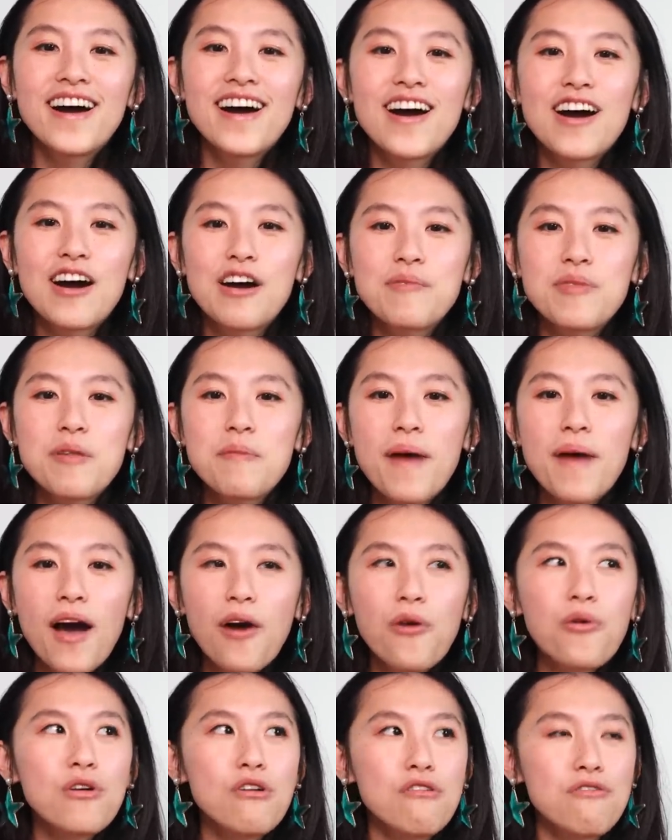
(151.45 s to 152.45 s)
um, the
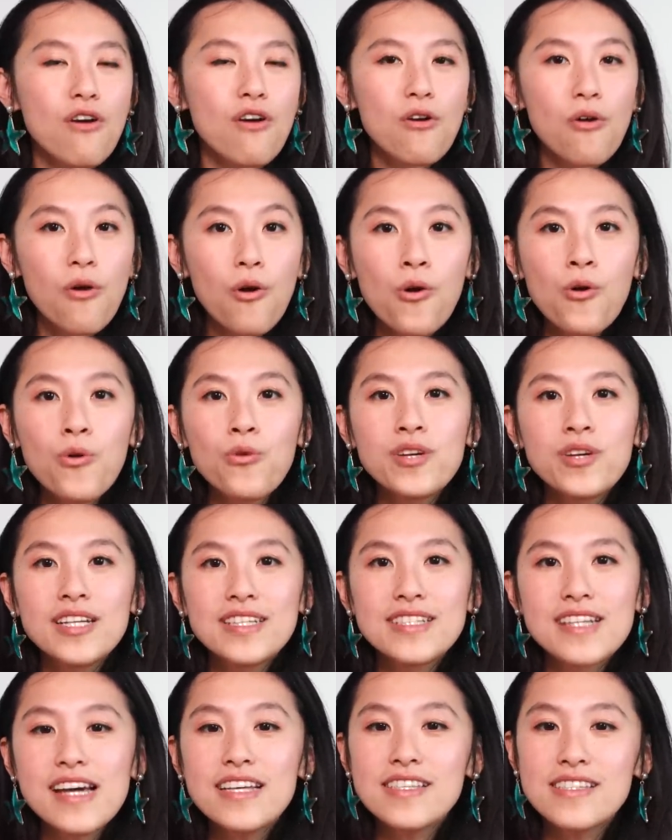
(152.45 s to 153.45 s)
power of our own
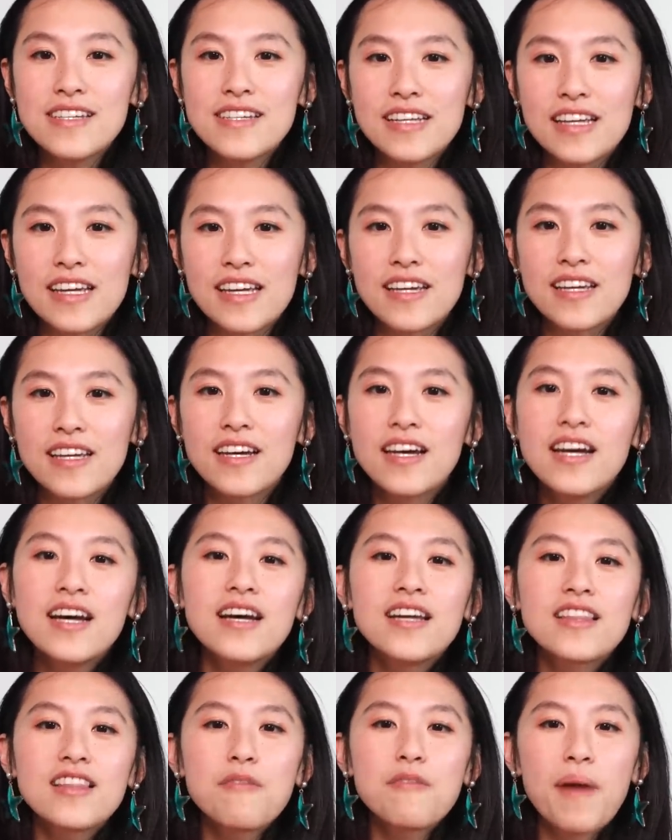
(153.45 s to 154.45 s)
destiny,
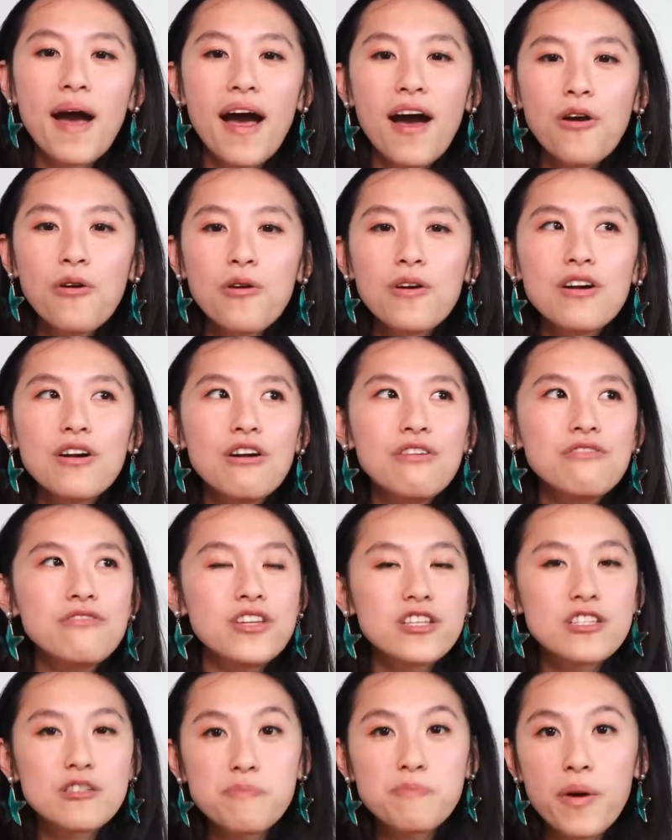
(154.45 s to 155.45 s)
the power of the
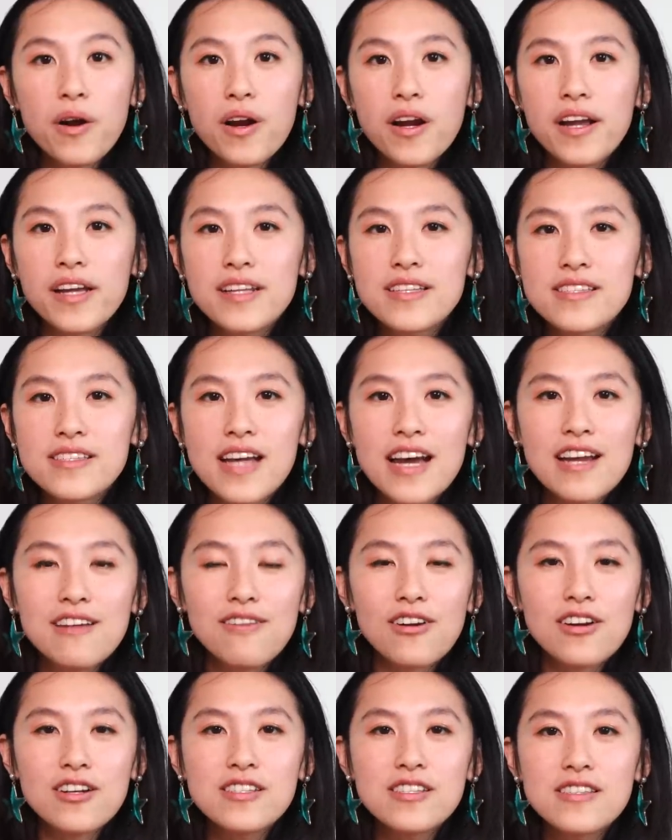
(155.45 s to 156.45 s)
spark inside of
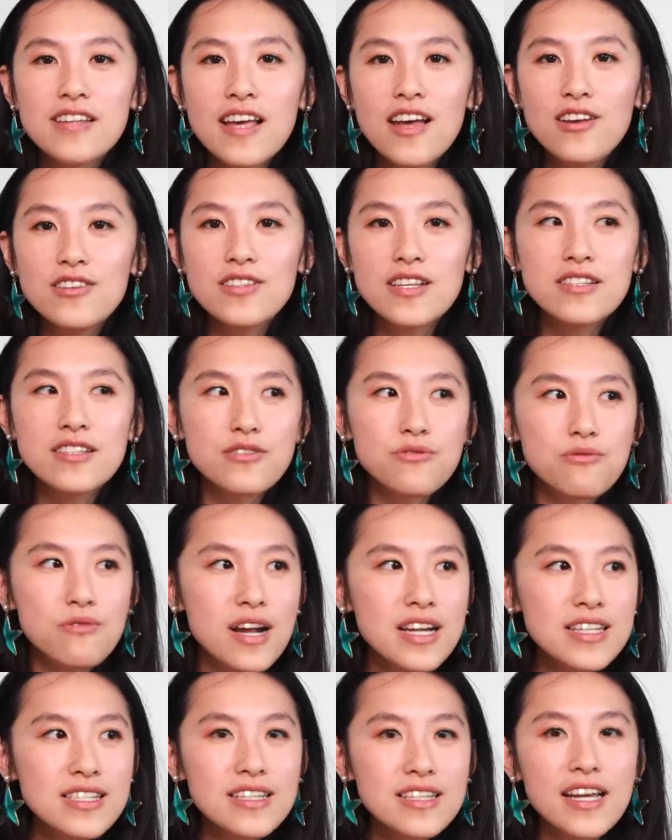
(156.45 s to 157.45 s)
ourselves is
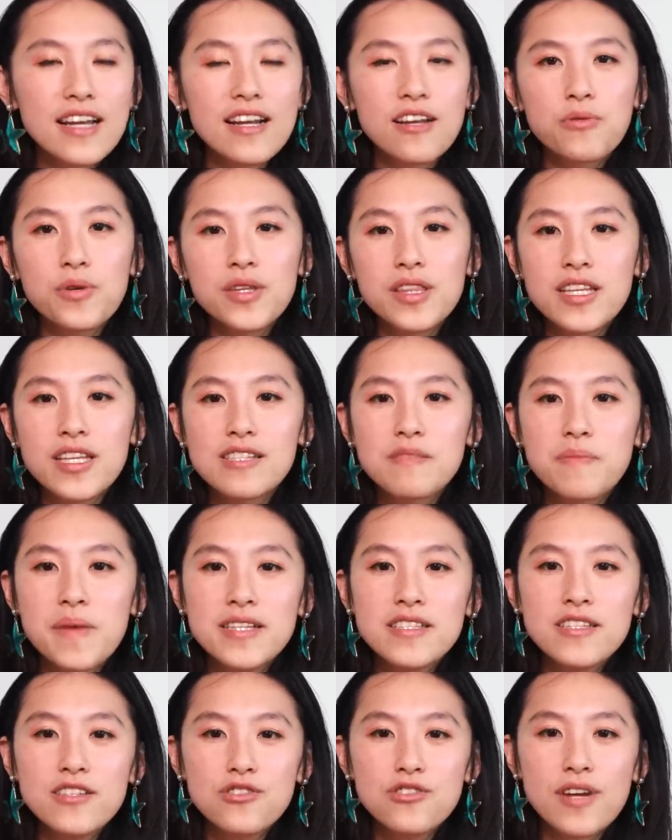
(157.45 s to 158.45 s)
resonating with this
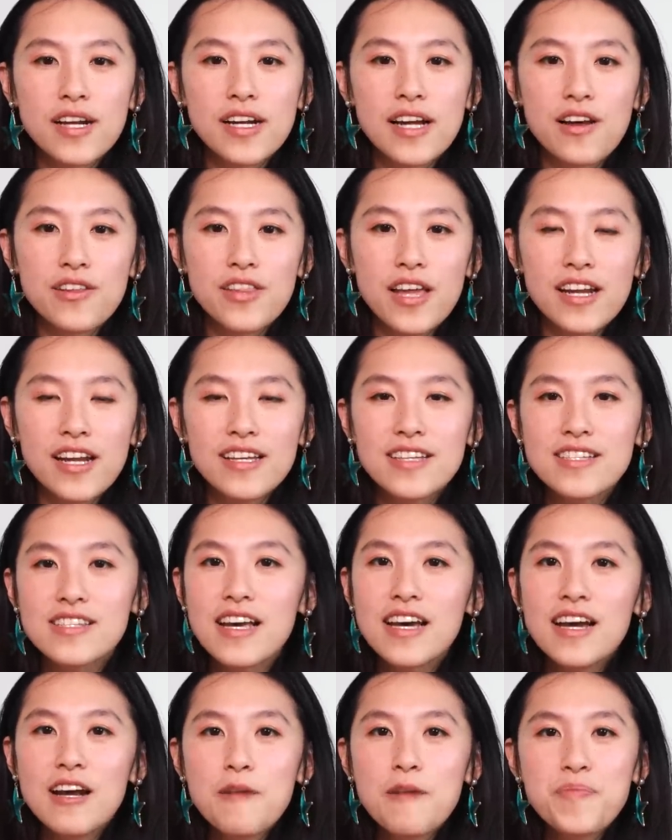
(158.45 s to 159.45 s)
message right now that is
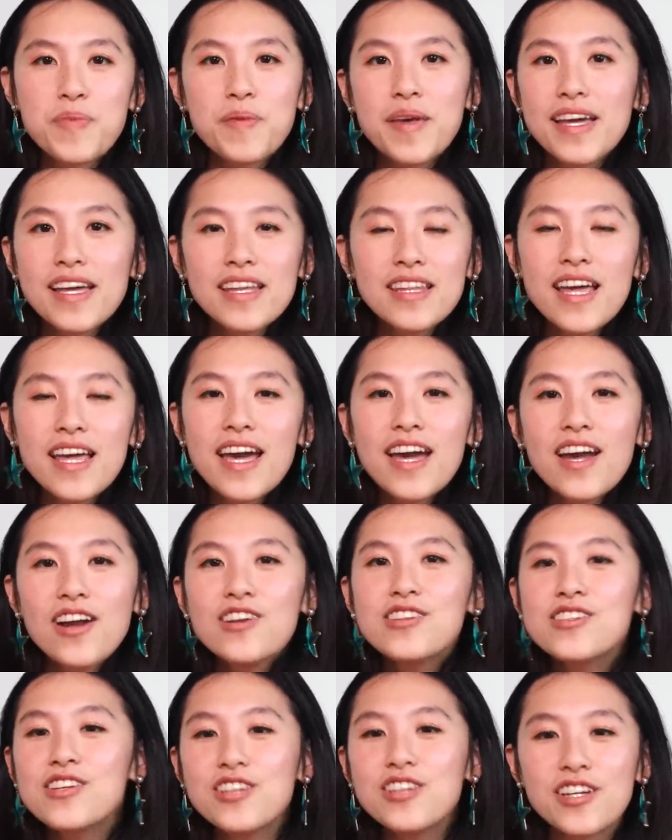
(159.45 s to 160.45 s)
making the
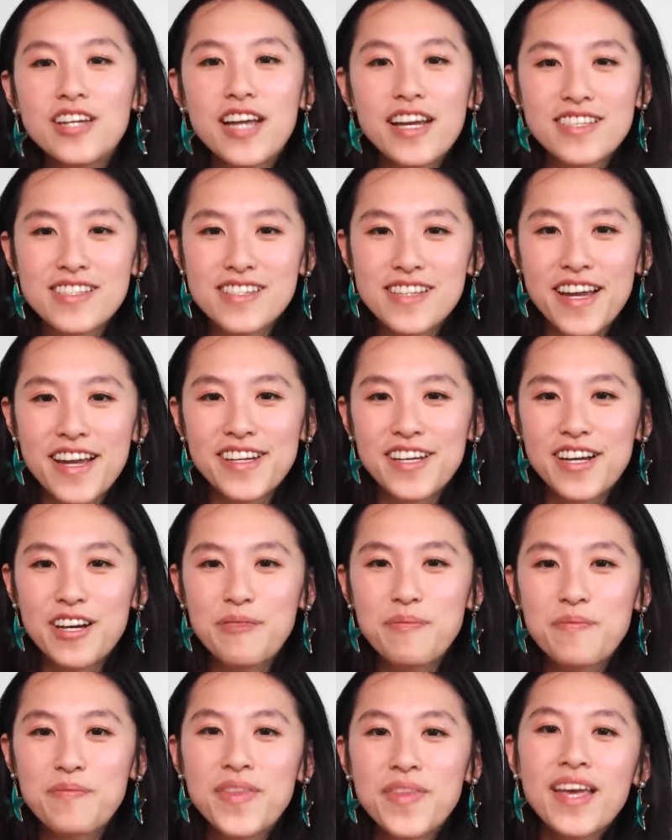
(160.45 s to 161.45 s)
hairs on your neck stand
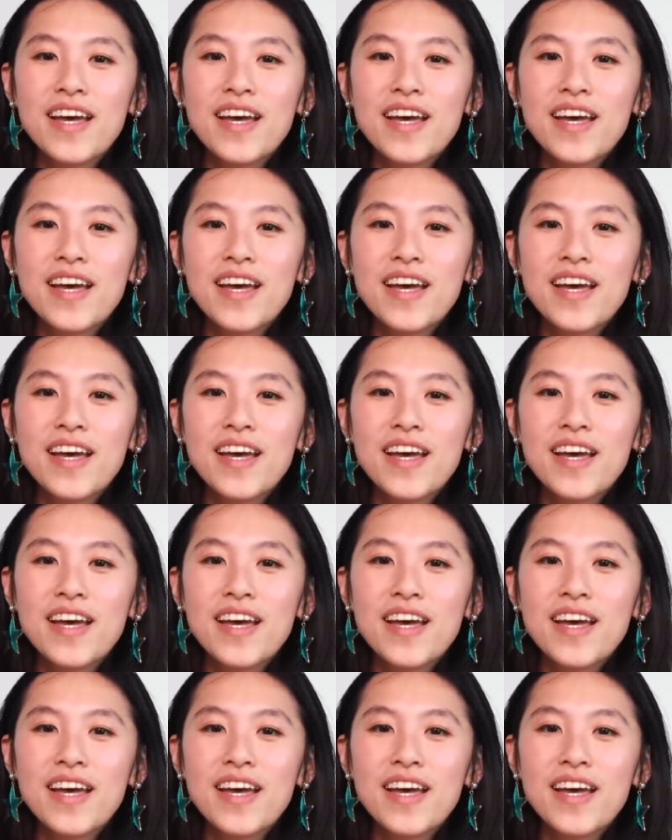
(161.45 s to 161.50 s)
up,